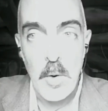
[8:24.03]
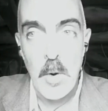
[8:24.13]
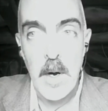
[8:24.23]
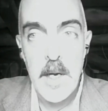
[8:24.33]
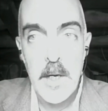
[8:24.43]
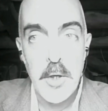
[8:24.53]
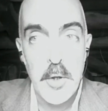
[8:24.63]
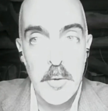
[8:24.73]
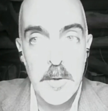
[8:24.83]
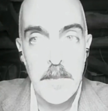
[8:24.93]
or
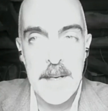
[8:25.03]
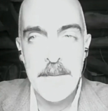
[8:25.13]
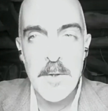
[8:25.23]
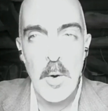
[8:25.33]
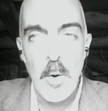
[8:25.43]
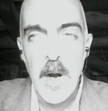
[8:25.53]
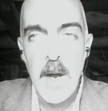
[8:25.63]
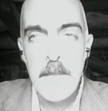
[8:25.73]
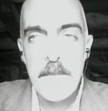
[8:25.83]
use beliefs or